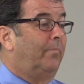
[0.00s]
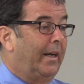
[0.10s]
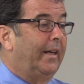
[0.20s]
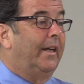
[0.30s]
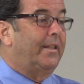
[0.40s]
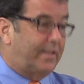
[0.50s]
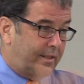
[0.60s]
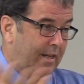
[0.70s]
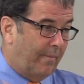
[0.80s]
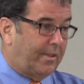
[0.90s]
But it is
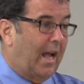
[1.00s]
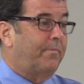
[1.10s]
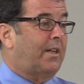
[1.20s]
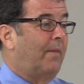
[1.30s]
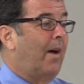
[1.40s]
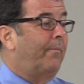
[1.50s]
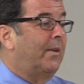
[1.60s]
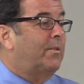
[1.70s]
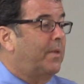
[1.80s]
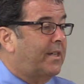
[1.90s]
sometimes come up
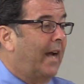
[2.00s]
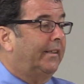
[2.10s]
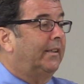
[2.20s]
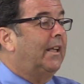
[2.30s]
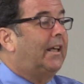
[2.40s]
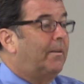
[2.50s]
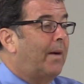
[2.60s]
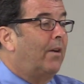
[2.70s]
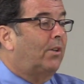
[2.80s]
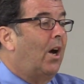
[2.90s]
as we start to think
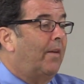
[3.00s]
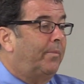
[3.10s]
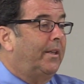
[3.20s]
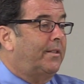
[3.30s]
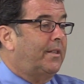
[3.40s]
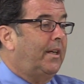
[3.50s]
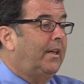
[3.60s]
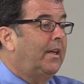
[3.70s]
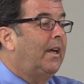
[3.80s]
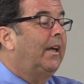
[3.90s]
about
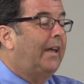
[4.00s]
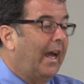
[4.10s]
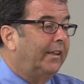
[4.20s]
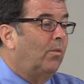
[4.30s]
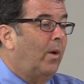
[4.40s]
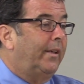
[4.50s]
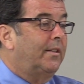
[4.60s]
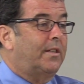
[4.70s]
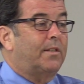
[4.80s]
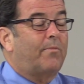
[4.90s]
competency. Can the
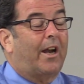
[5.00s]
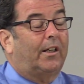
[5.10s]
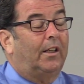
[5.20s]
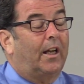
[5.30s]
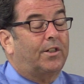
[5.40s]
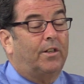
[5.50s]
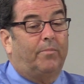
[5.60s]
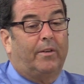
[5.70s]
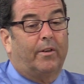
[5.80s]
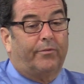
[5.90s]
witness's recollection
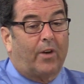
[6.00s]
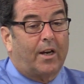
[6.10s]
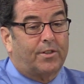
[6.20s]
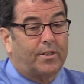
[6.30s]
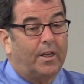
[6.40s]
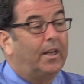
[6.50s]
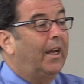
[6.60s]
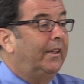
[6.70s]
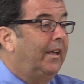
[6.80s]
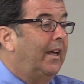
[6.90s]
be refreshed?
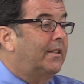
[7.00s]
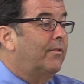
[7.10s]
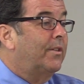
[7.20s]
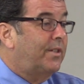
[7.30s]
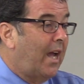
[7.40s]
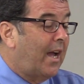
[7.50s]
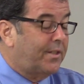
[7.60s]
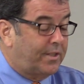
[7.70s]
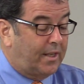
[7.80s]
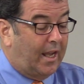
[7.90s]
And the answer is
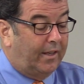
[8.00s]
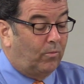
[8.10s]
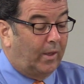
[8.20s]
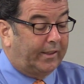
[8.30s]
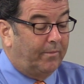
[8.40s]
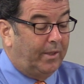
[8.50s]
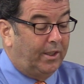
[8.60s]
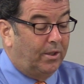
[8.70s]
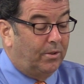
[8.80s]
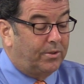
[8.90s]
yes, and what can be
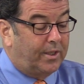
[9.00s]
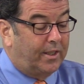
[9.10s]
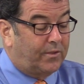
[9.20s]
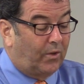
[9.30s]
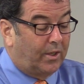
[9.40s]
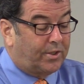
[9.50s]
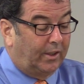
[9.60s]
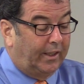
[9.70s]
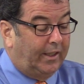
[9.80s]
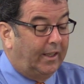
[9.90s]
used is
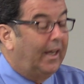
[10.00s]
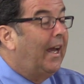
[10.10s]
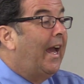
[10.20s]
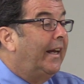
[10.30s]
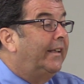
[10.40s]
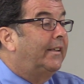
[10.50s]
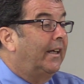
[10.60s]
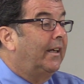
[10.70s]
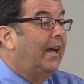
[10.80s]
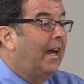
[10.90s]
virtually
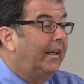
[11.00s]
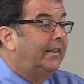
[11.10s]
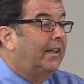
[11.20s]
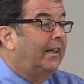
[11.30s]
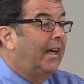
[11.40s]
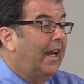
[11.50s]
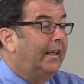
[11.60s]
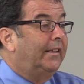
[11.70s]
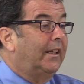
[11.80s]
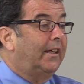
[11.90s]
anything
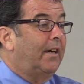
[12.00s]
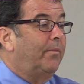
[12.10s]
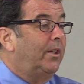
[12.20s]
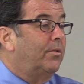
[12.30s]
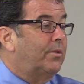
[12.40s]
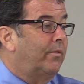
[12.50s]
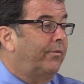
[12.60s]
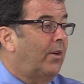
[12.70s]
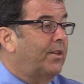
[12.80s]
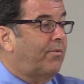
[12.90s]
can be used to
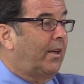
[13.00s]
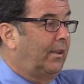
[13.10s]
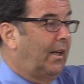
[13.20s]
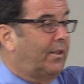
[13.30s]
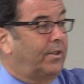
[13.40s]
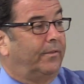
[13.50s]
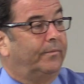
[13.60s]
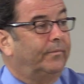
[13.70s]
refresh recollection.